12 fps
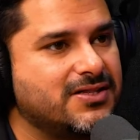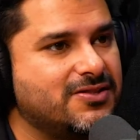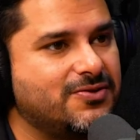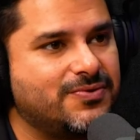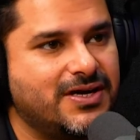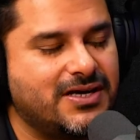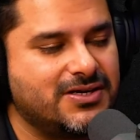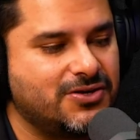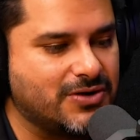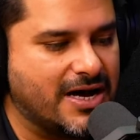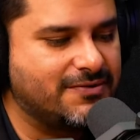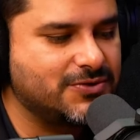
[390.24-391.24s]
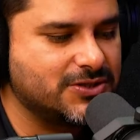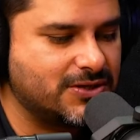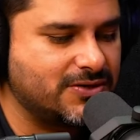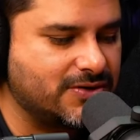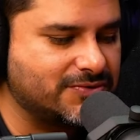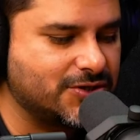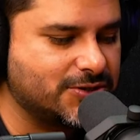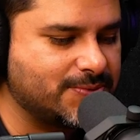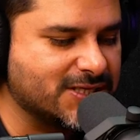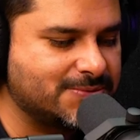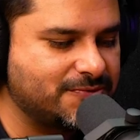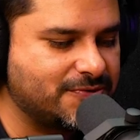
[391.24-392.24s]
the way you know I was I was
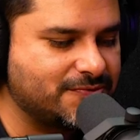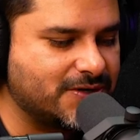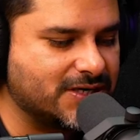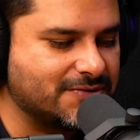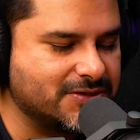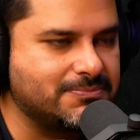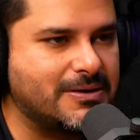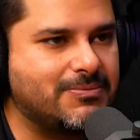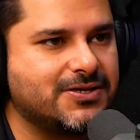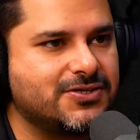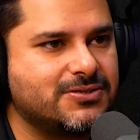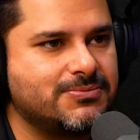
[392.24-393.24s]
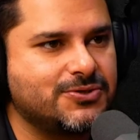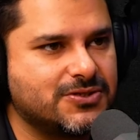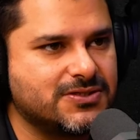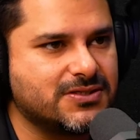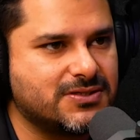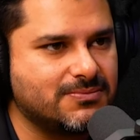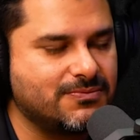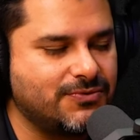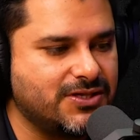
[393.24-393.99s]
responsible for working with the public distribution system,